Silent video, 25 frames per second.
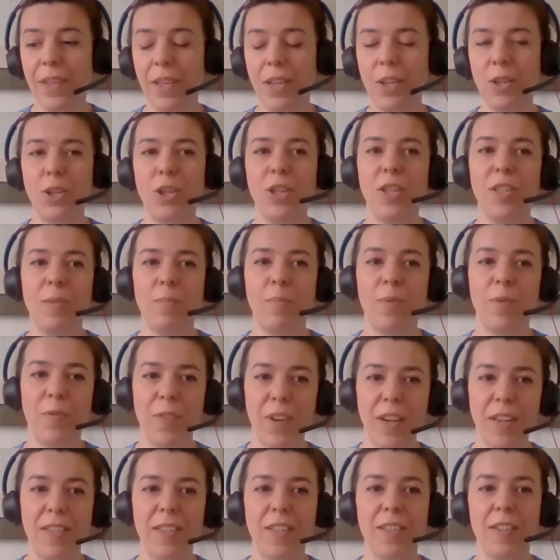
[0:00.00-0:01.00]
Uh, she's a
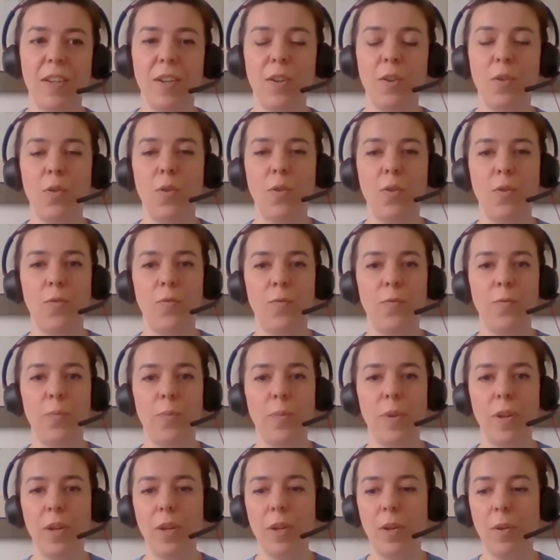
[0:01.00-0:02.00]
professor of
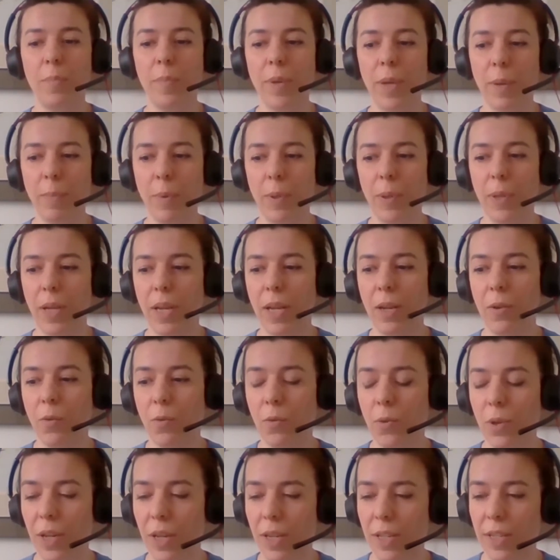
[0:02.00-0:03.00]
uh, people and
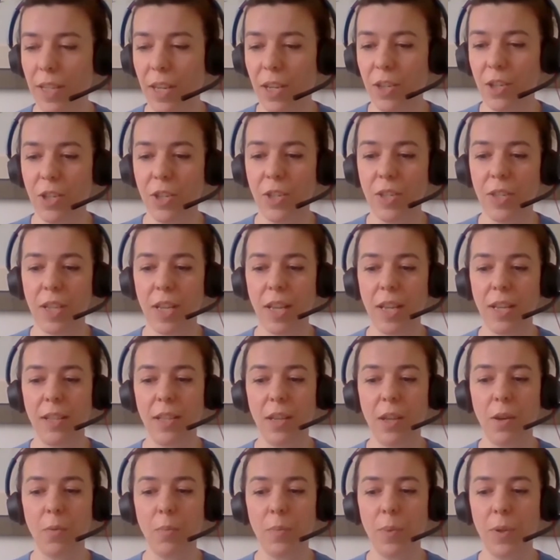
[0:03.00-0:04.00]
organizations at
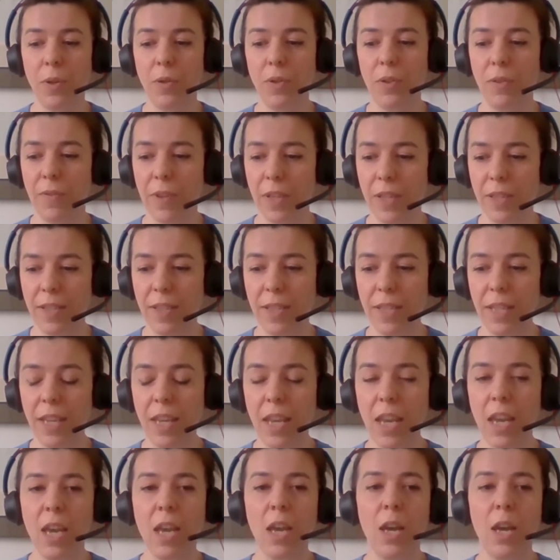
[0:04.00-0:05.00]
the Open University,